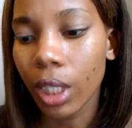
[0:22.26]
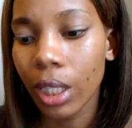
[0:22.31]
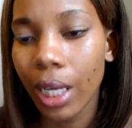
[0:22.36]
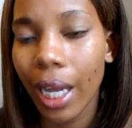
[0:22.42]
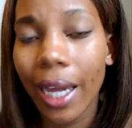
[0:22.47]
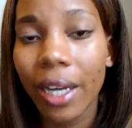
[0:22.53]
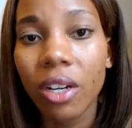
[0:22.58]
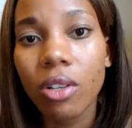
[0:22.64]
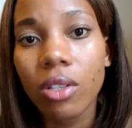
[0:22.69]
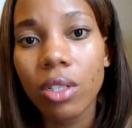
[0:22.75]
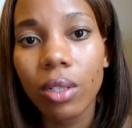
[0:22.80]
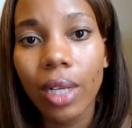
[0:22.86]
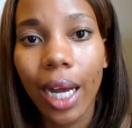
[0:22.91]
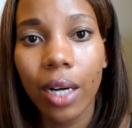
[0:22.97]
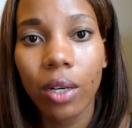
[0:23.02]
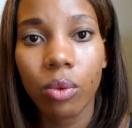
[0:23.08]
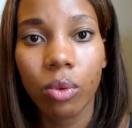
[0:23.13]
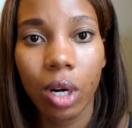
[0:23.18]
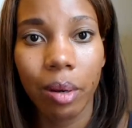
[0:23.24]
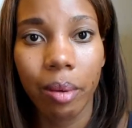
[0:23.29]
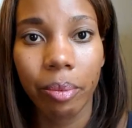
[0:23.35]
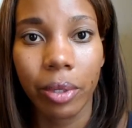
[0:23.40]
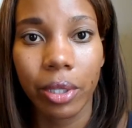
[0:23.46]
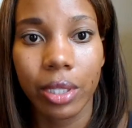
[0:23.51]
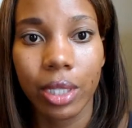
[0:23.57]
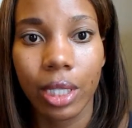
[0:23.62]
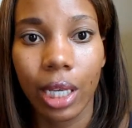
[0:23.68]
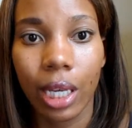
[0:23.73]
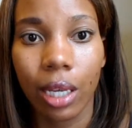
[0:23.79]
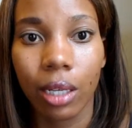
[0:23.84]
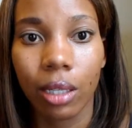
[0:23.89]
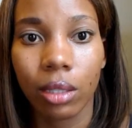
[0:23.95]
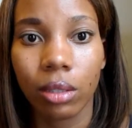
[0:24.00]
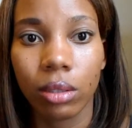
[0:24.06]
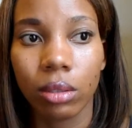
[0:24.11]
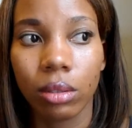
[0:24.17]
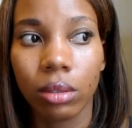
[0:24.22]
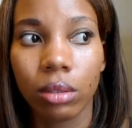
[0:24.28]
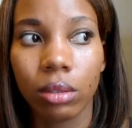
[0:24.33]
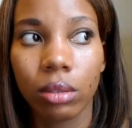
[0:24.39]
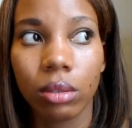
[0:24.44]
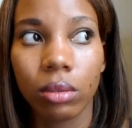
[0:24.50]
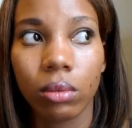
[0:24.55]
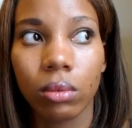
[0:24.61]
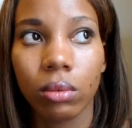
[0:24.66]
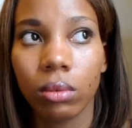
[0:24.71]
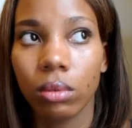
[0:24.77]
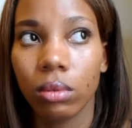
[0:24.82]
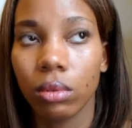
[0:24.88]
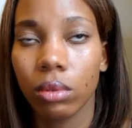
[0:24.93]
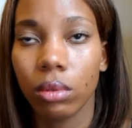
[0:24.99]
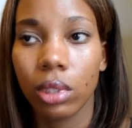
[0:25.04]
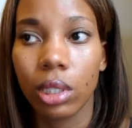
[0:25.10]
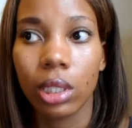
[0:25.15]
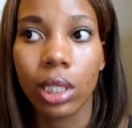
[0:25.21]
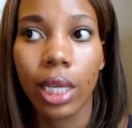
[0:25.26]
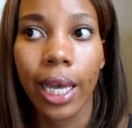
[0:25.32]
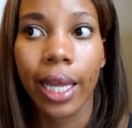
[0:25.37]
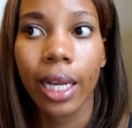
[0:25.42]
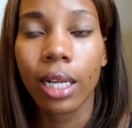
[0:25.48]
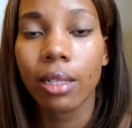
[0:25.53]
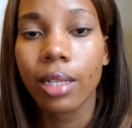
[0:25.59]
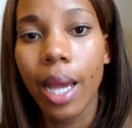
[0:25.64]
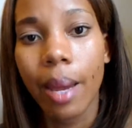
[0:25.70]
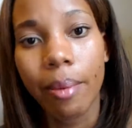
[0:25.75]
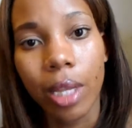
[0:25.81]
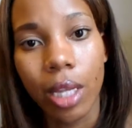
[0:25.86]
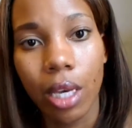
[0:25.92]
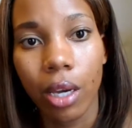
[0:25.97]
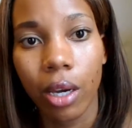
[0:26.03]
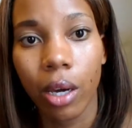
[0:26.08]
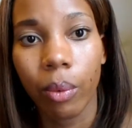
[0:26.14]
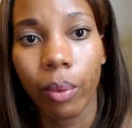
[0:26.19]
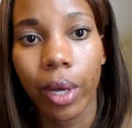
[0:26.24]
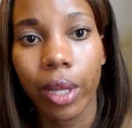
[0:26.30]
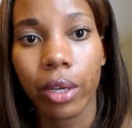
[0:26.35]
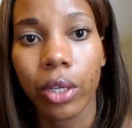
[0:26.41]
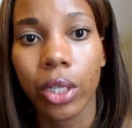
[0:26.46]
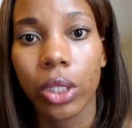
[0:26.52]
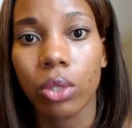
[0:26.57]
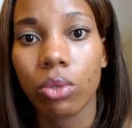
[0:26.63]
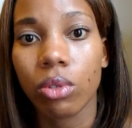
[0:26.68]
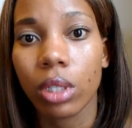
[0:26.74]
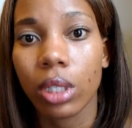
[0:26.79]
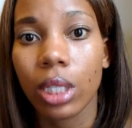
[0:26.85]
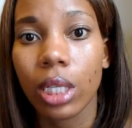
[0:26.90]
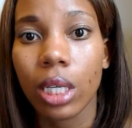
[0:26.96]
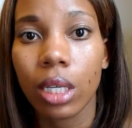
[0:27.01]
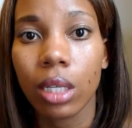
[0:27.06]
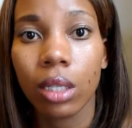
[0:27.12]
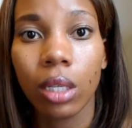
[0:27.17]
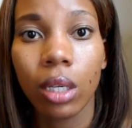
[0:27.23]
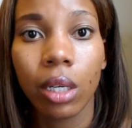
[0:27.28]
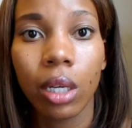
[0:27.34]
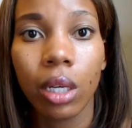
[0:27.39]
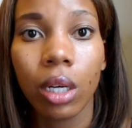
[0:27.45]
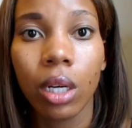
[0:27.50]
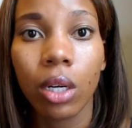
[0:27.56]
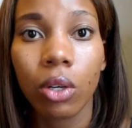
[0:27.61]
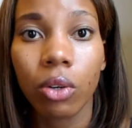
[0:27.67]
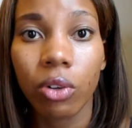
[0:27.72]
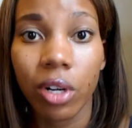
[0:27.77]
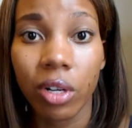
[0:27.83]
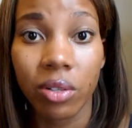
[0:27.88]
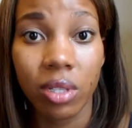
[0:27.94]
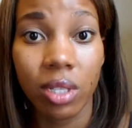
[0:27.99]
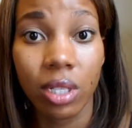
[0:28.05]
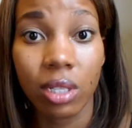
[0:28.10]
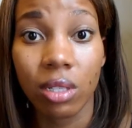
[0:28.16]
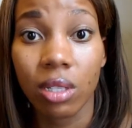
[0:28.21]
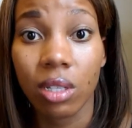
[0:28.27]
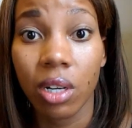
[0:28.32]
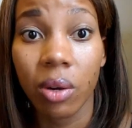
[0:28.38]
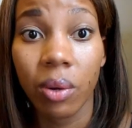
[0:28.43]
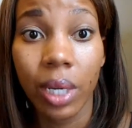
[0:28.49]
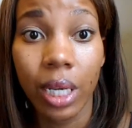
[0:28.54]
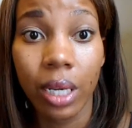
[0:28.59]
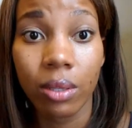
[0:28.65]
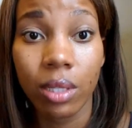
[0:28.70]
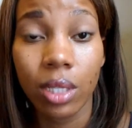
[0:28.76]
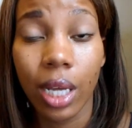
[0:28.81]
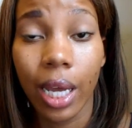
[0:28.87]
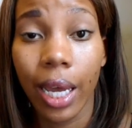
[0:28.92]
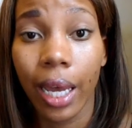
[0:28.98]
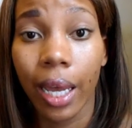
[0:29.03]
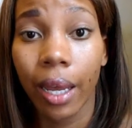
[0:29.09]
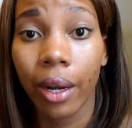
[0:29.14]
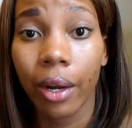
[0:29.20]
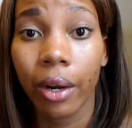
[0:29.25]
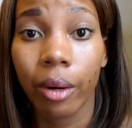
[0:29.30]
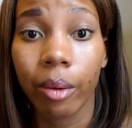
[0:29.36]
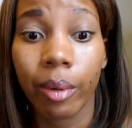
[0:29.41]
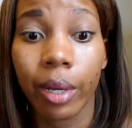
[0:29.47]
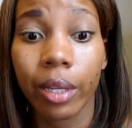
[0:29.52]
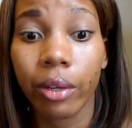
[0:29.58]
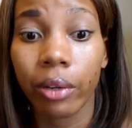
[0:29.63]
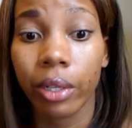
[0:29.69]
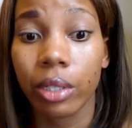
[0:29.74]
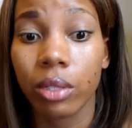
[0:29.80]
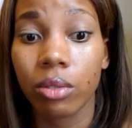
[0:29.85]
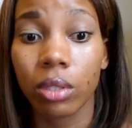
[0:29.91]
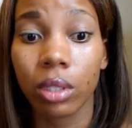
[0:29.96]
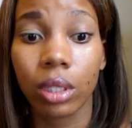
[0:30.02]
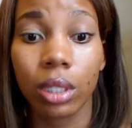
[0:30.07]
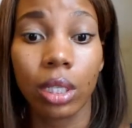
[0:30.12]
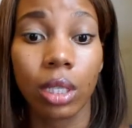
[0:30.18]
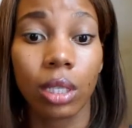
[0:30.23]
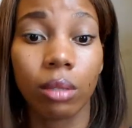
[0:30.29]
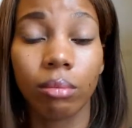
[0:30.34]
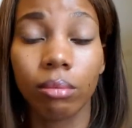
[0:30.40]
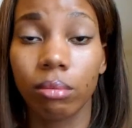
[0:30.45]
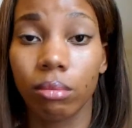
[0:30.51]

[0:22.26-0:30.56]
also how to warm up your skin any time of year, whether it's really gross and snowy outside or whether it's really,